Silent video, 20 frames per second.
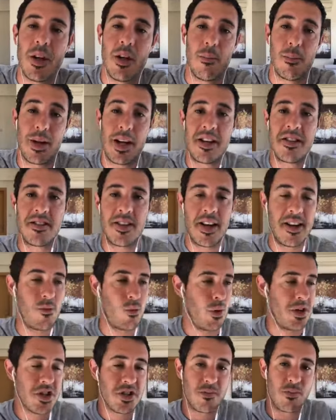But I said, if
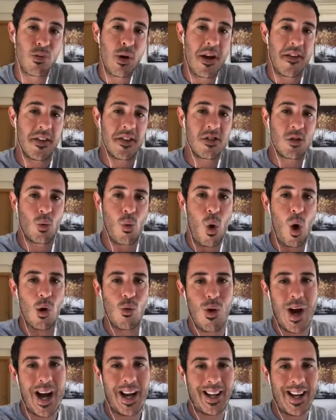we just bring the squat
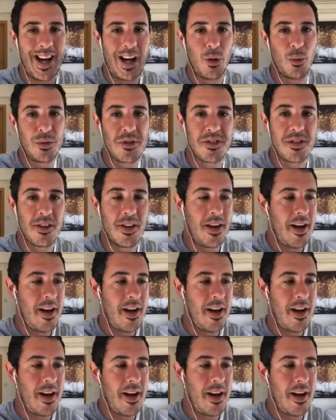rack out